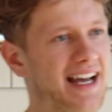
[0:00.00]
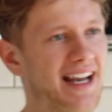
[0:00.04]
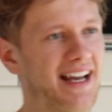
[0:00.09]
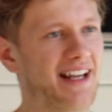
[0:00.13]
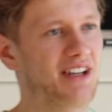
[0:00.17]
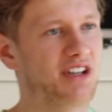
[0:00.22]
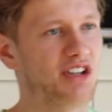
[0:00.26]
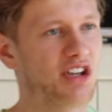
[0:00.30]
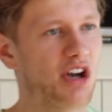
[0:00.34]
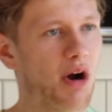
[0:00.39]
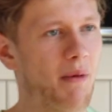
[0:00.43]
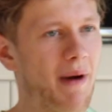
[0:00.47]
and
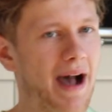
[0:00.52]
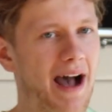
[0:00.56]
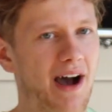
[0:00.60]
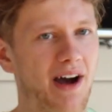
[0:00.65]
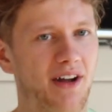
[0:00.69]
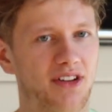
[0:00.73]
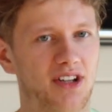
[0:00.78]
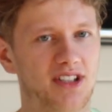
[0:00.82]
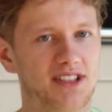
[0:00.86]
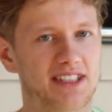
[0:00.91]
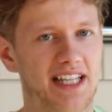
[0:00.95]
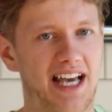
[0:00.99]
then go out
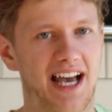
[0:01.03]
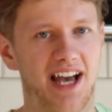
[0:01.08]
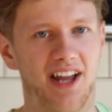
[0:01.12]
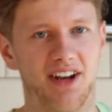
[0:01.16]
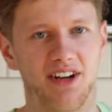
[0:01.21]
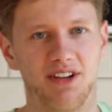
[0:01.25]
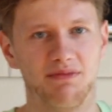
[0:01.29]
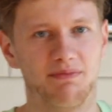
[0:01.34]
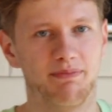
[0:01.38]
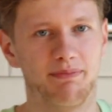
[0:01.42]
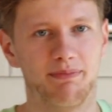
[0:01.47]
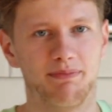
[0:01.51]
on the town
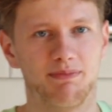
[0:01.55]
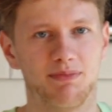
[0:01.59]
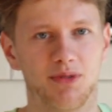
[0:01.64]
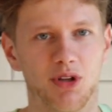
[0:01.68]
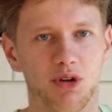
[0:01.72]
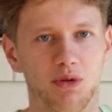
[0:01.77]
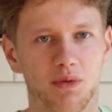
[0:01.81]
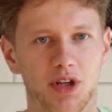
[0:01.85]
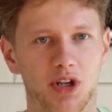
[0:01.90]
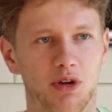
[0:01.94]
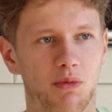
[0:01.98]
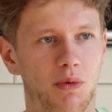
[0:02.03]
and
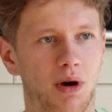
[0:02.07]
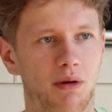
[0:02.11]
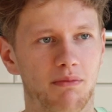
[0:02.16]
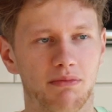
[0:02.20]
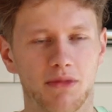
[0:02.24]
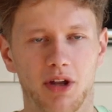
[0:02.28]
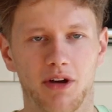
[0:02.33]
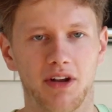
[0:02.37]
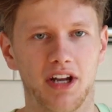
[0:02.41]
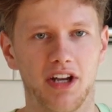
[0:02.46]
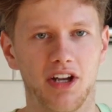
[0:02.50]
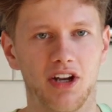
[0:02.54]
do what you want,
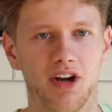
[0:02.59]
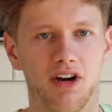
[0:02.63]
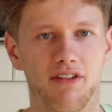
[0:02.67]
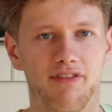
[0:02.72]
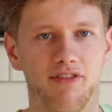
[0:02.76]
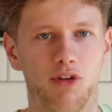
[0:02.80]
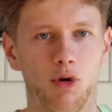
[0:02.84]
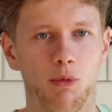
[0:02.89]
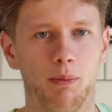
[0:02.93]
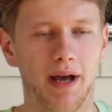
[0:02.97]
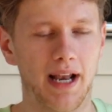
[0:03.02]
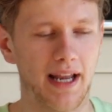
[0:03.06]
knowing that you got a
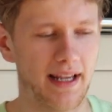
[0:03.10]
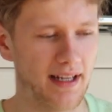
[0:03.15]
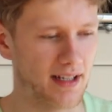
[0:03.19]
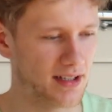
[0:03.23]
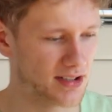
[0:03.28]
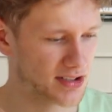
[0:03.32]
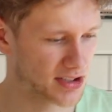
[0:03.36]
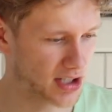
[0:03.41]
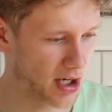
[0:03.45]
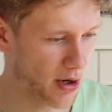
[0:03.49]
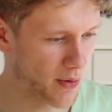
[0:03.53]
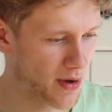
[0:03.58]
full belly.
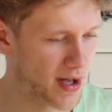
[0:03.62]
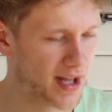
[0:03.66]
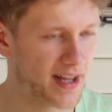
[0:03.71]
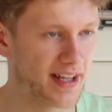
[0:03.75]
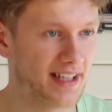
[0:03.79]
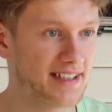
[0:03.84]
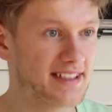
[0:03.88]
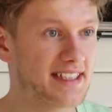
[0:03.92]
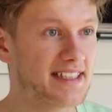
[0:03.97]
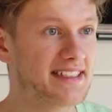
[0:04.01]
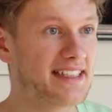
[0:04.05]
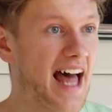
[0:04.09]
So
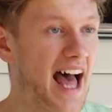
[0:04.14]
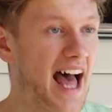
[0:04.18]
this is